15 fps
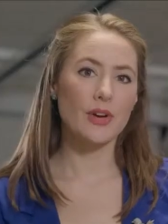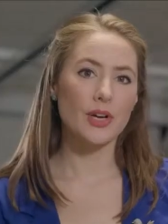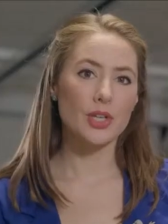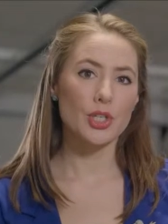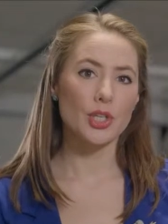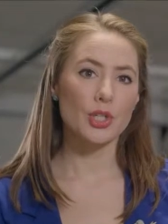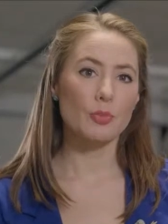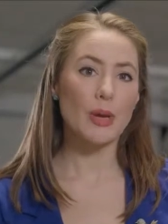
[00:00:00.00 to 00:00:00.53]

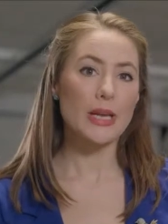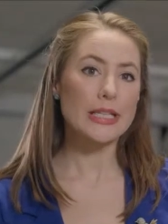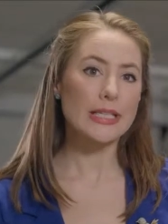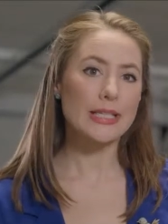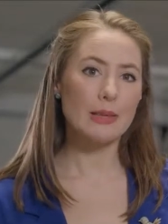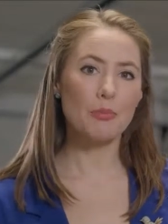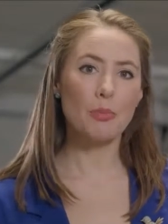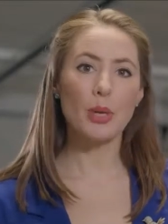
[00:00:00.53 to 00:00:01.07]
functions by
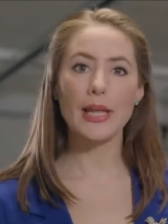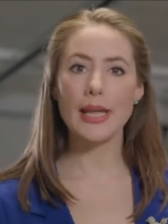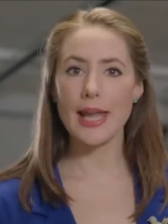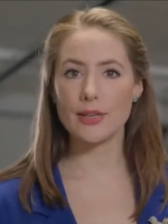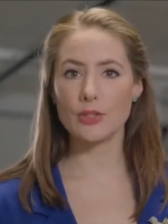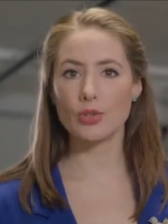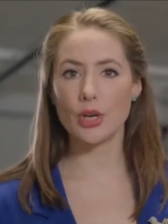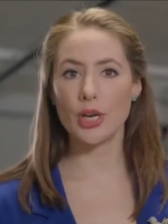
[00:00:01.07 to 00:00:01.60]
simply
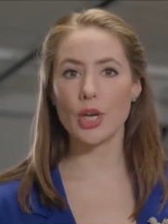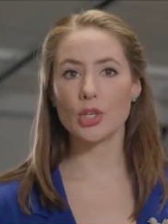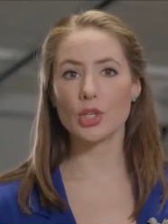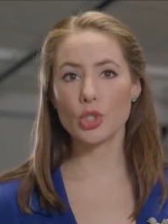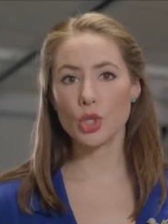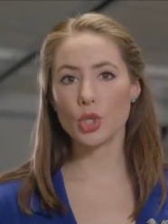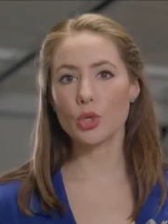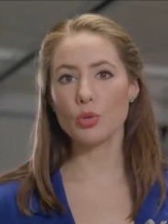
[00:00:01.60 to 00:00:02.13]
entering a
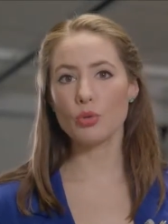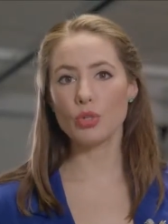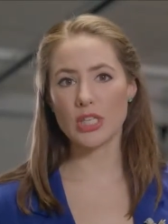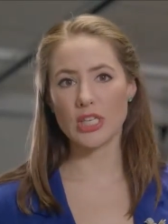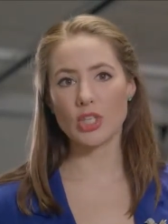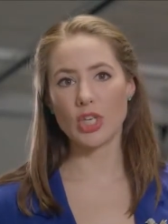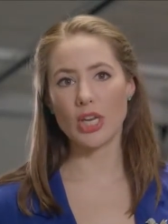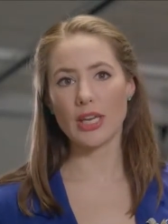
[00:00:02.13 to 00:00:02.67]

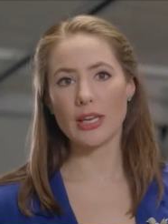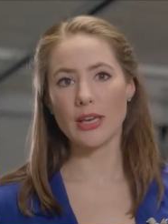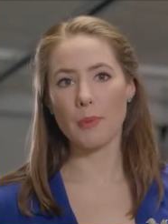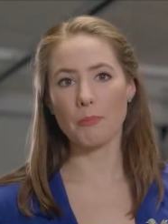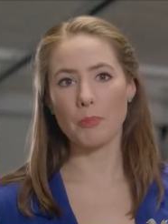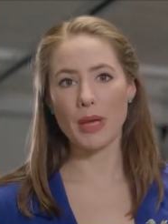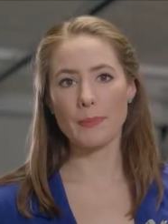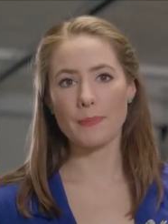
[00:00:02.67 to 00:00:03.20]
2-digit
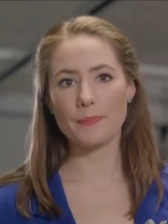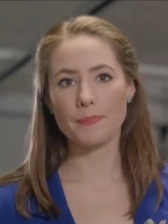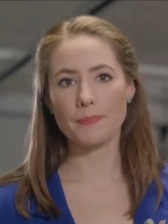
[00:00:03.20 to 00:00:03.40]
number.